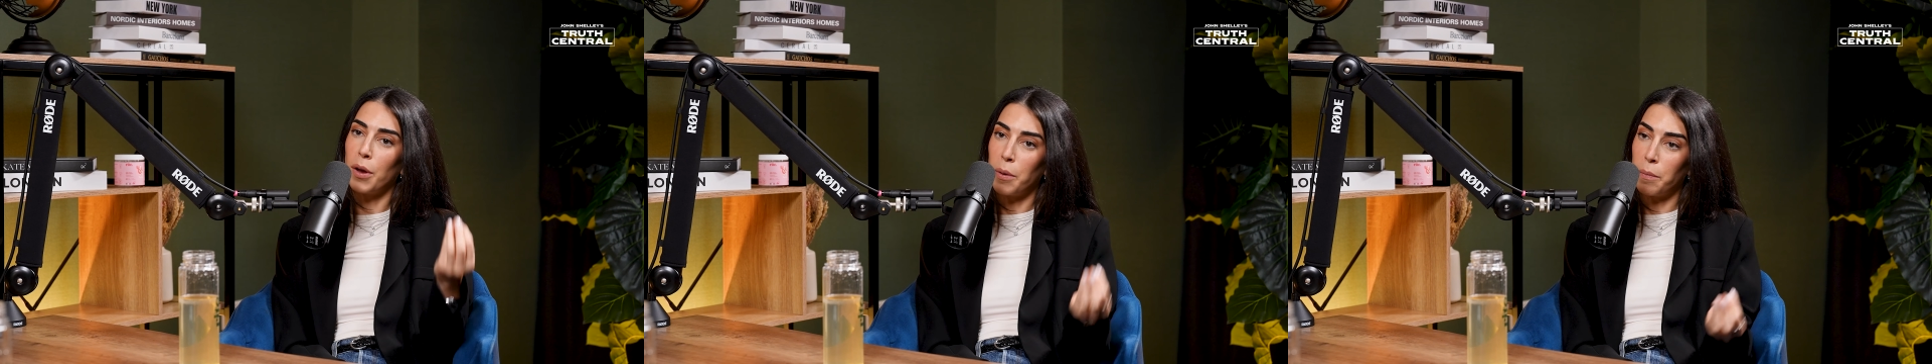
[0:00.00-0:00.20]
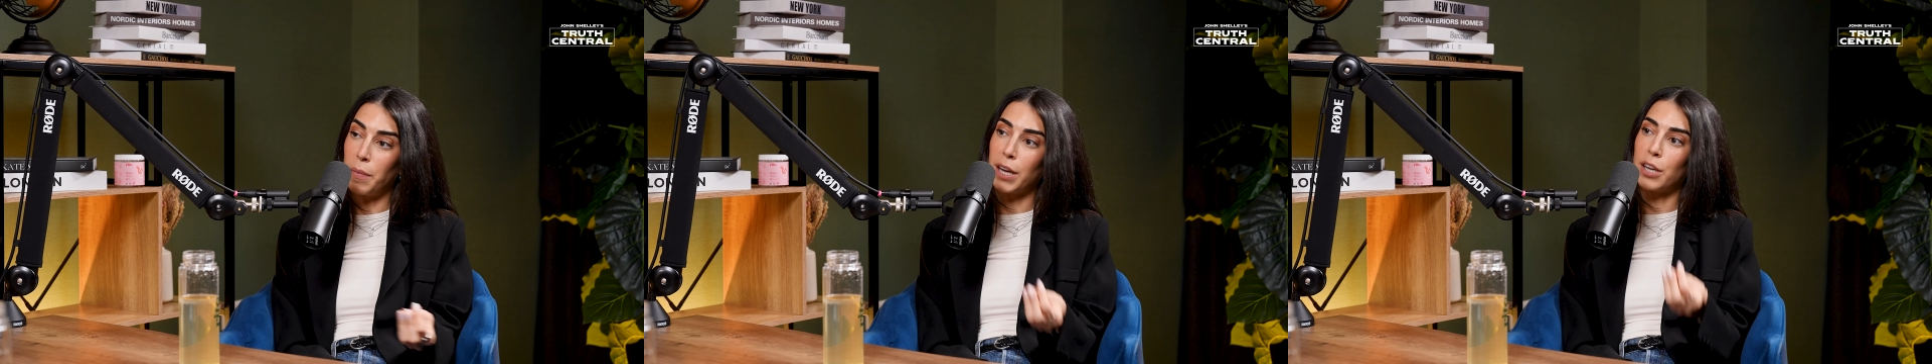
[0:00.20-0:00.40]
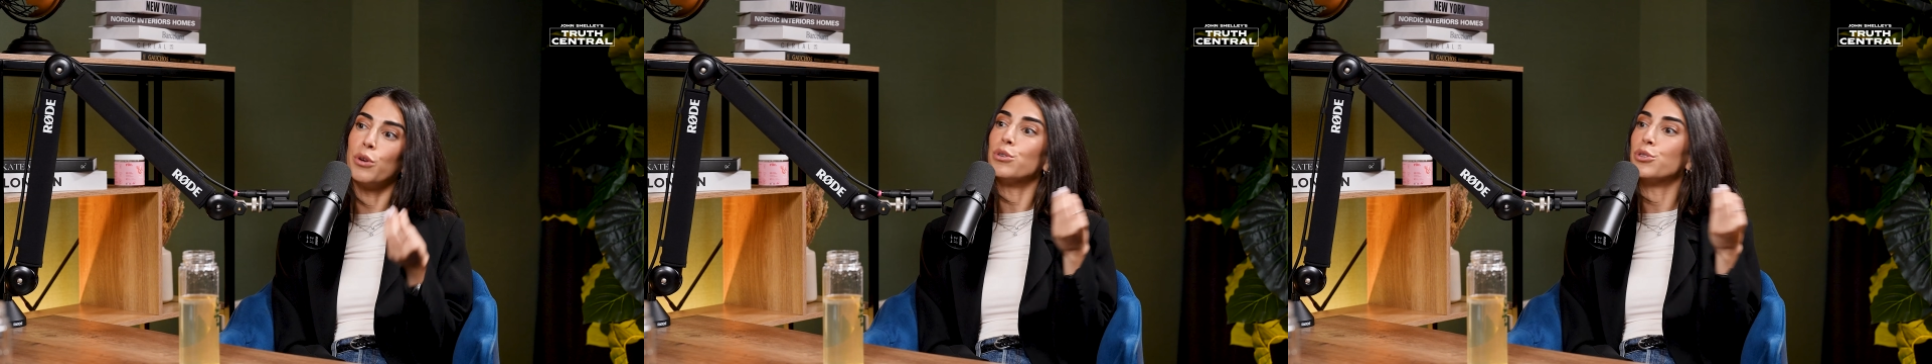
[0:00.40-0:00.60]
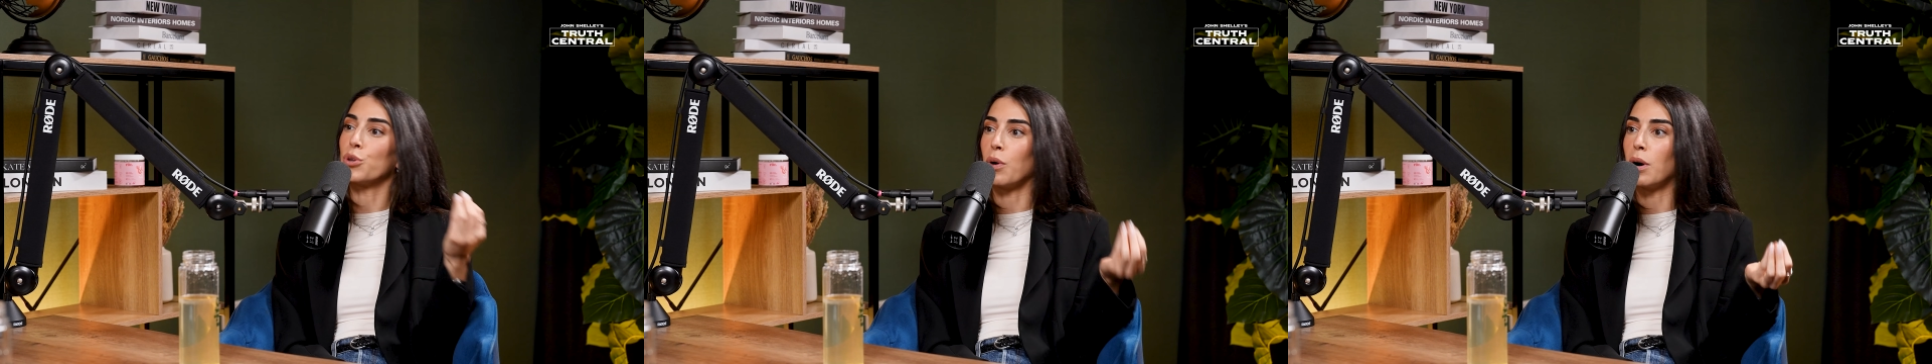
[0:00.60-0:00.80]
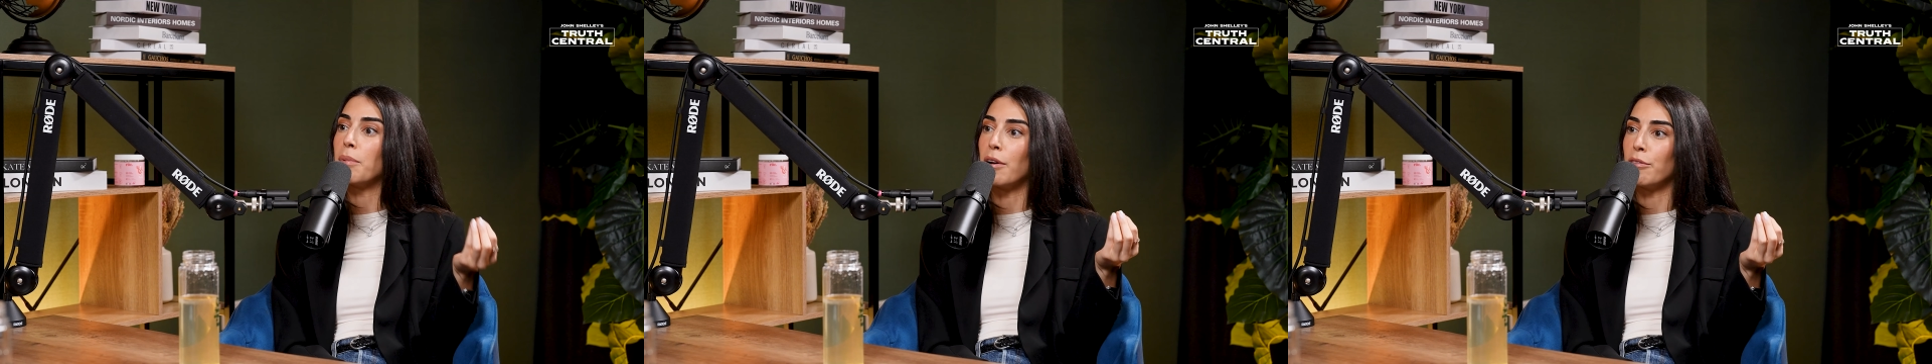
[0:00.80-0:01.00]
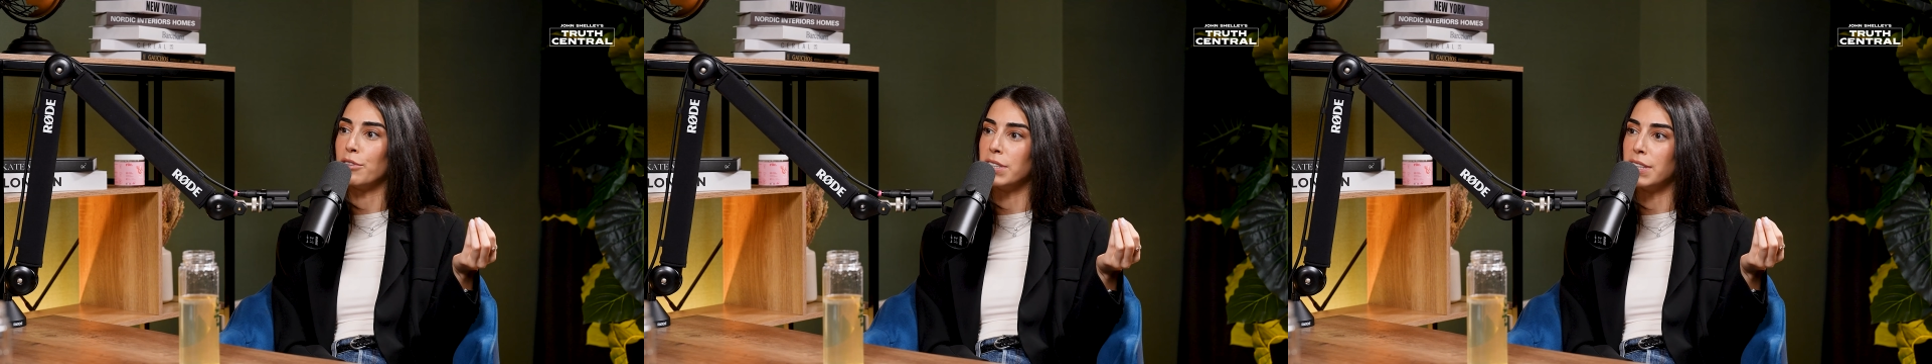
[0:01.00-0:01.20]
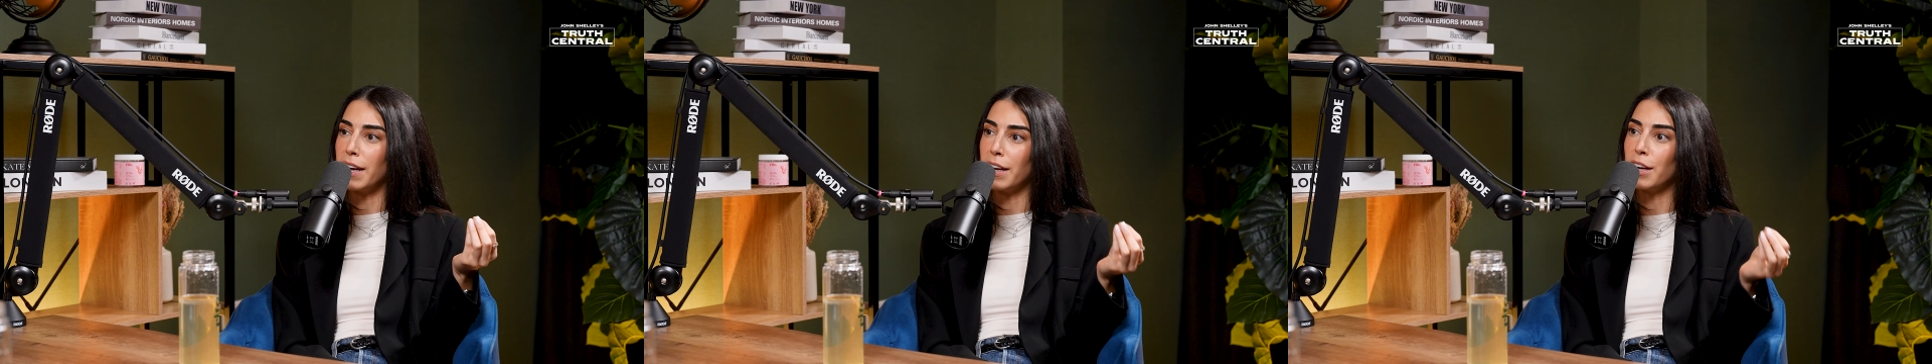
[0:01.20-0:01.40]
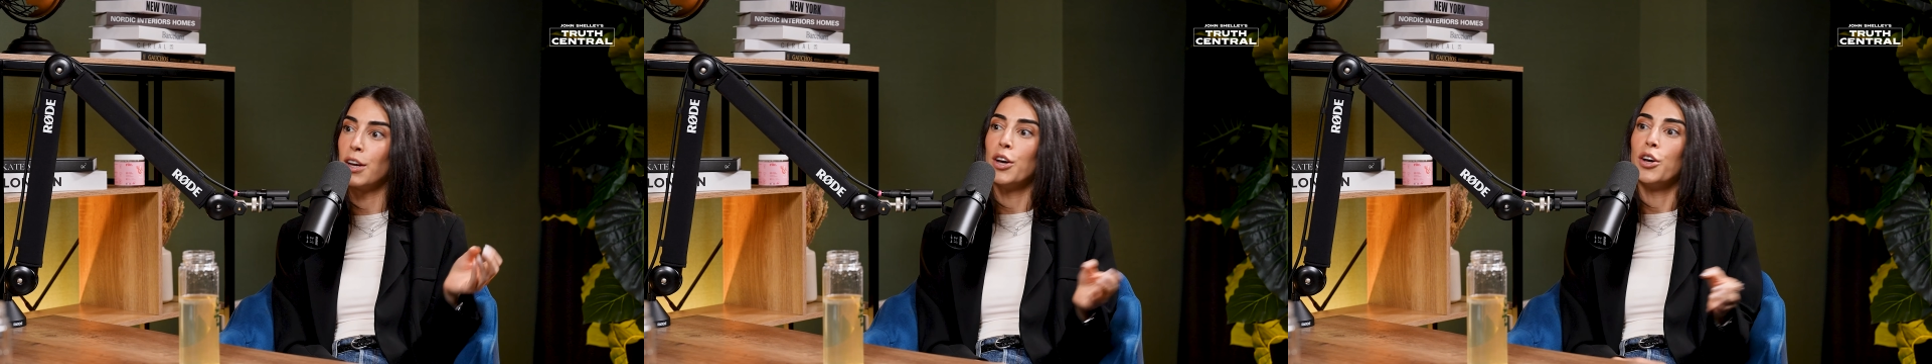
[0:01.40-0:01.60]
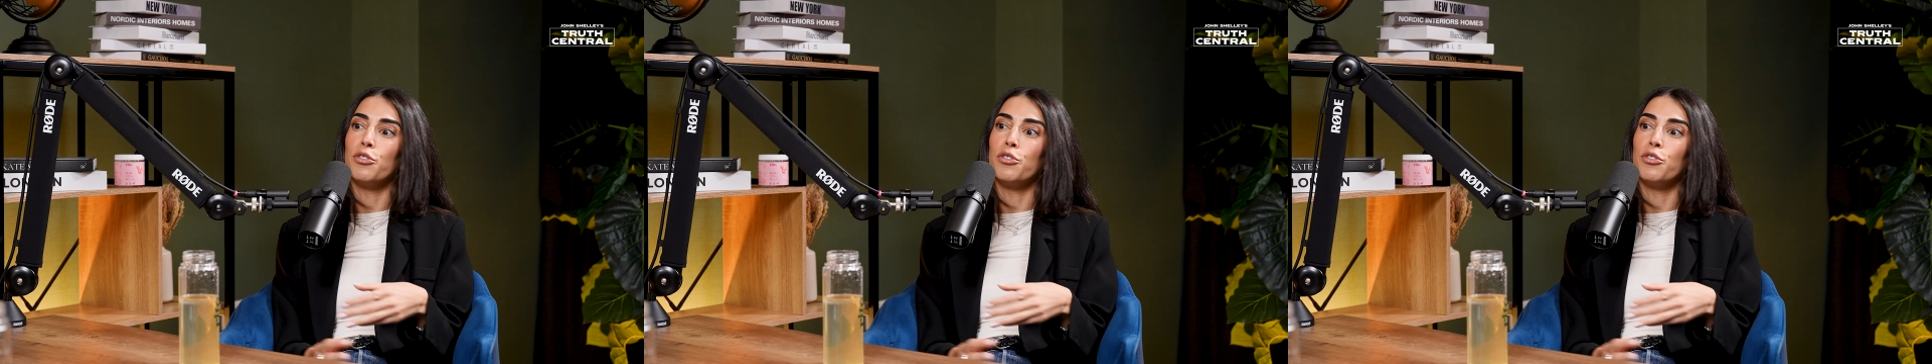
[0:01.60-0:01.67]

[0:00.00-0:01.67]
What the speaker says: make you show up every day,